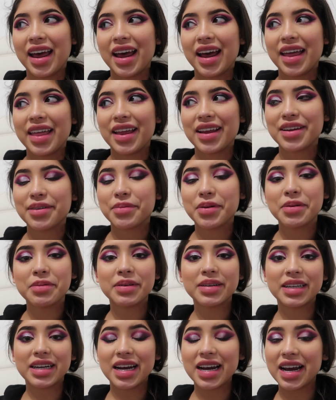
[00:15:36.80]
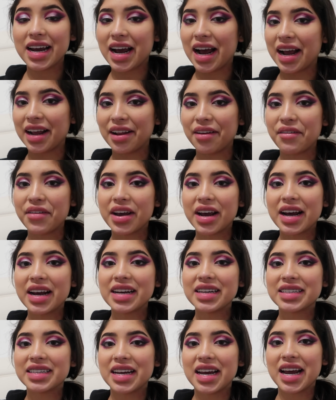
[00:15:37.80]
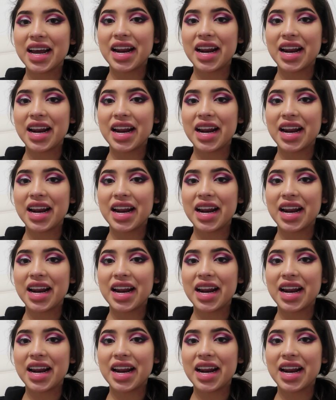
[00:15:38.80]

And that's pretty much it. I love you guys,